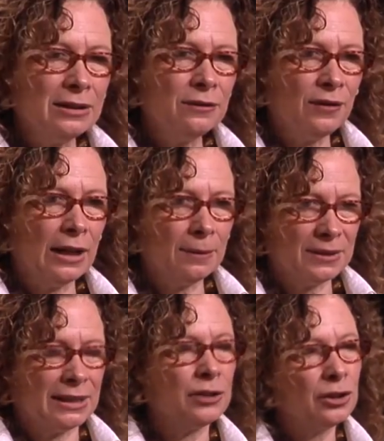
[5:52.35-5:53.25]
develop
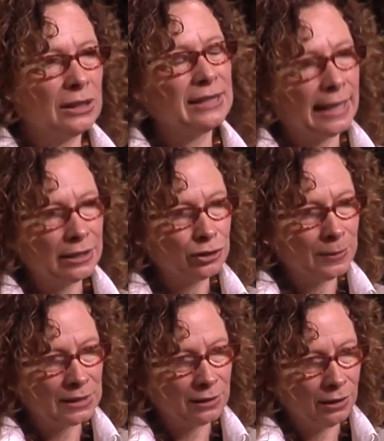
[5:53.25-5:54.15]
such an
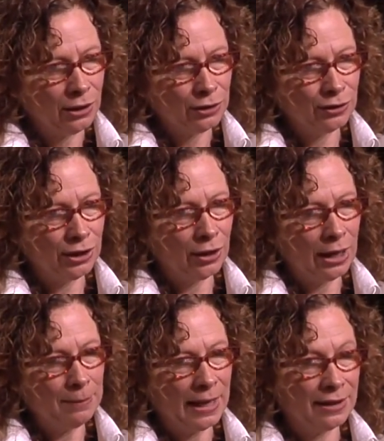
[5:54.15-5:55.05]
attachment to their
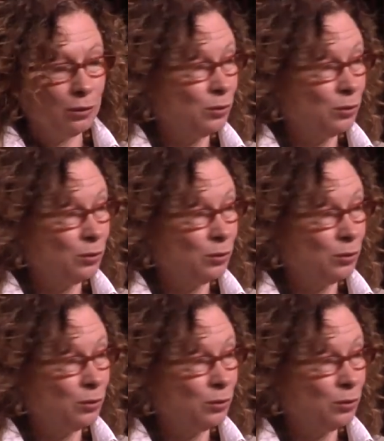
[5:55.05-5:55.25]
iPad that